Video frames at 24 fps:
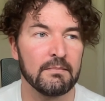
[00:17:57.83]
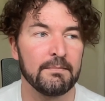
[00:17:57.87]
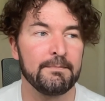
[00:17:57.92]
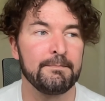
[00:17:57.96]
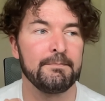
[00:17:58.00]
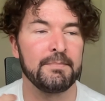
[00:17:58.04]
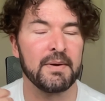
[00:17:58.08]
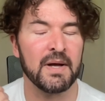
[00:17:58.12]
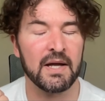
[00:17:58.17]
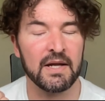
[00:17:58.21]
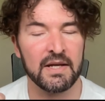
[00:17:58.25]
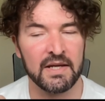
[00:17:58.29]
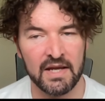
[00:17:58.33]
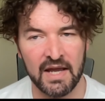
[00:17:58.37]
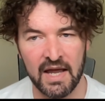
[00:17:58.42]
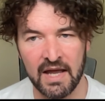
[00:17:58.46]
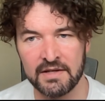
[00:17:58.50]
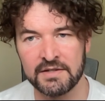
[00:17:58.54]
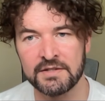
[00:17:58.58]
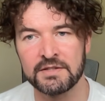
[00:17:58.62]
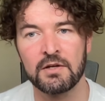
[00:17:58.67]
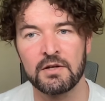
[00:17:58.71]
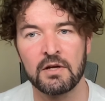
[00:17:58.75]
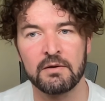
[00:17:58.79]
But it
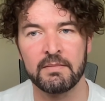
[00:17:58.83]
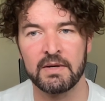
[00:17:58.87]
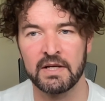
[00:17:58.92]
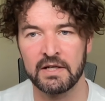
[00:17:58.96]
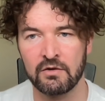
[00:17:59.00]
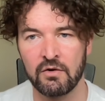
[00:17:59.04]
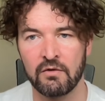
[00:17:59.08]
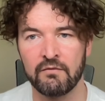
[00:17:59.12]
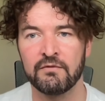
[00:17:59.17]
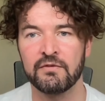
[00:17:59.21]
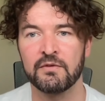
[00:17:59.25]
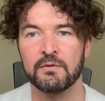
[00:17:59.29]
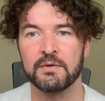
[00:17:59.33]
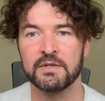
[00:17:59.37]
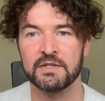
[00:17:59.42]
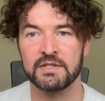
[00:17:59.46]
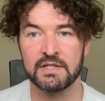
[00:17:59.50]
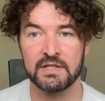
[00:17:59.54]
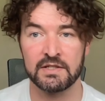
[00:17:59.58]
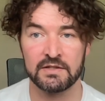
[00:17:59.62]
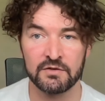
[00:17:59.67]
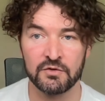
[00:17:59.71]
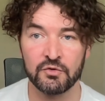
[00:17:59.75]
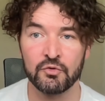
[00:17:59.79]
has so many
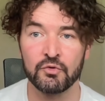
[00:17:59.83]
confluences to